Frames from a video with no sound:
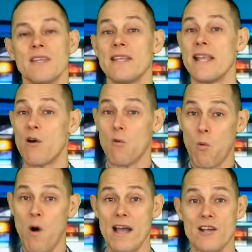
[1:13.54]
Now,
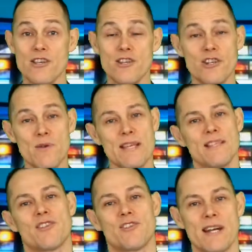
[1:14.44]
why are you doing
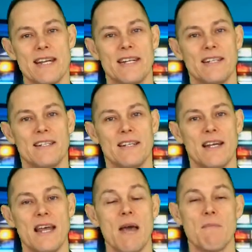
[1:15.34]
this training?
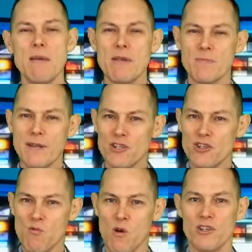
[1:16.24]
Maybe it's because
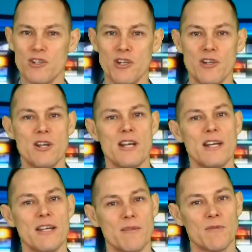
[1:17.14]
you want to
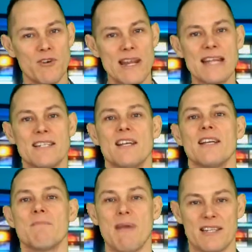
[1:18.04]
create a
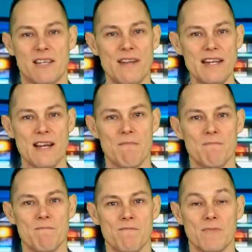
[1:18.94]
passive income.
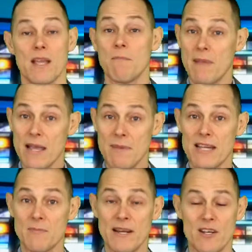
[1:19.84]
Maybe
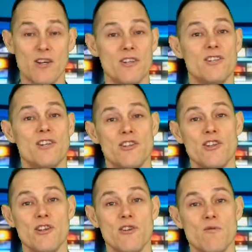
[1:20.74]
it's because
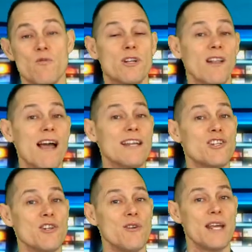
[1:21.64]
you would like
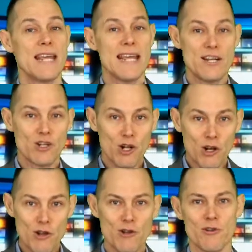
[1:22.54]
to
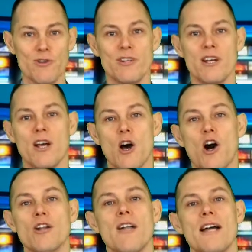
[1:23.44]
include
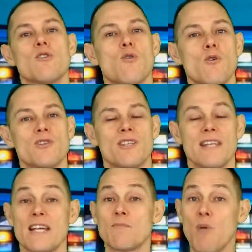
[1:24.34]
online courses
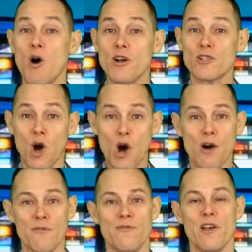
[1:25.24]
as part
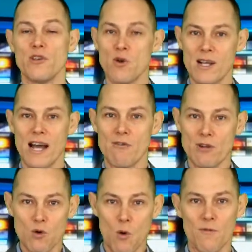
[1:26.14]
of your
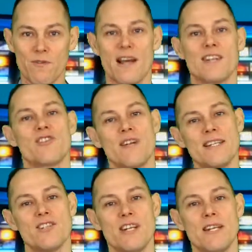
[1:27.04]
current offline
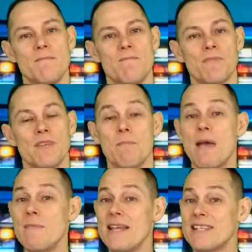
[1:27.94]
strategy.
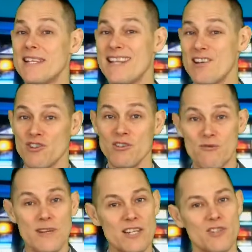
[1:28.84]
Maybe it's additional
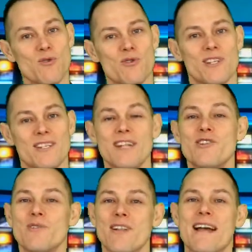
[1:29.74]
resources that you
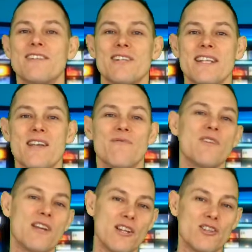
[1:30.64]
would like to give
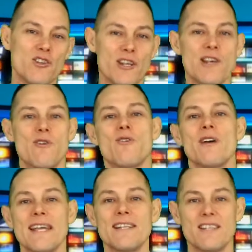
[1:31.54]
to your
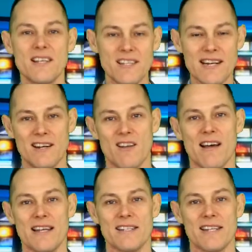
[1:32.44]
existing
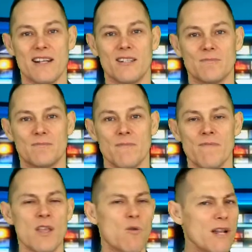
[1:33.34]
clientele.
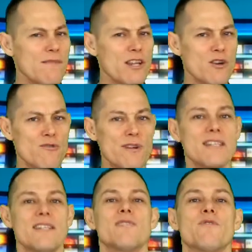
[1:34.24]
Whatever your
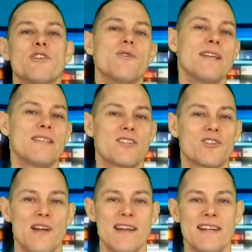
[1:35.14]
reason is for doing this
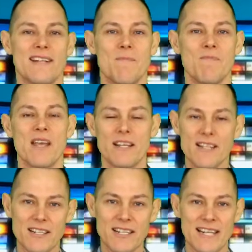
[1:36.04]
training, it's
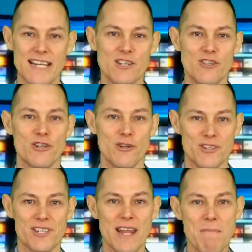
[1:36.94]
going to take you through
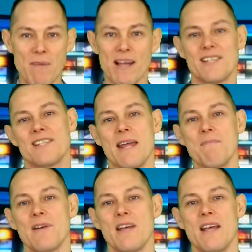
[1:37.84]
step by
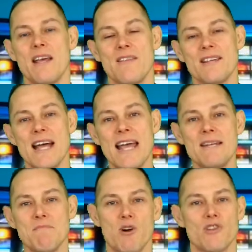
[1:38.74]
step. There's
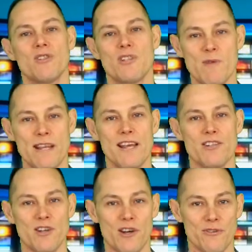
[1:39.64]
8 modules that we're going
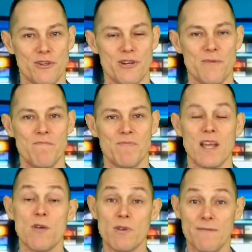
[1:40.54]
to go through
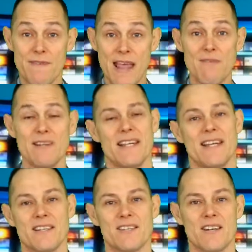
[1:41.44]
with various
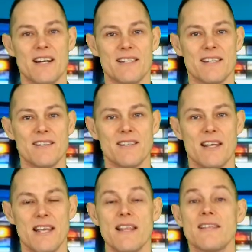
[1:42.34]
exercises.
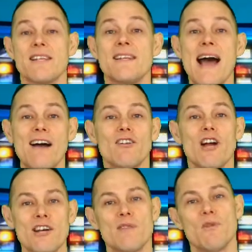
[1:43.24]
There's a
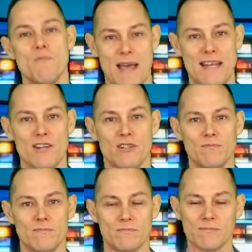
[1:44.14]
downloadable manual
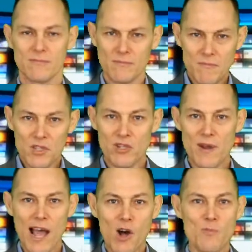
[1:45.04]
to
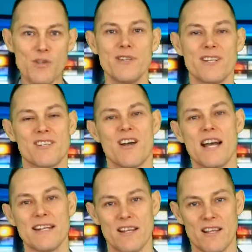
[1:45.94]
help you
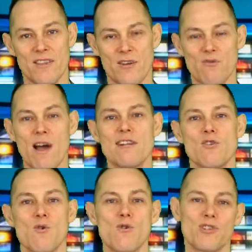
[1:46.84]
decide the right
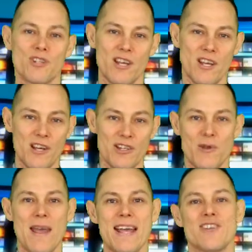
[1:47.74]
course
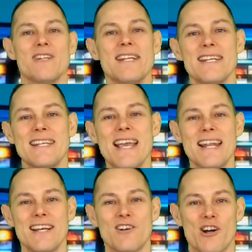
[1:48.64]
to actually
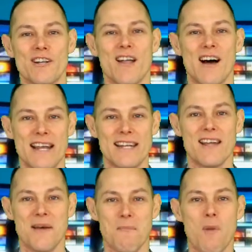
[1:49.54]
getting it online,
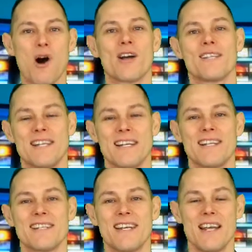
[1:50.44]
marketing
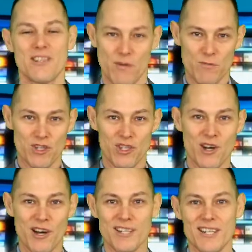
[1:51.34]
it from
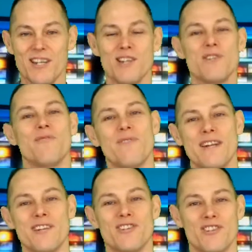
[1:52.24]
start to
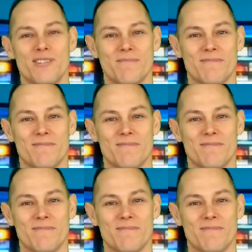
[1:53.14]
finish.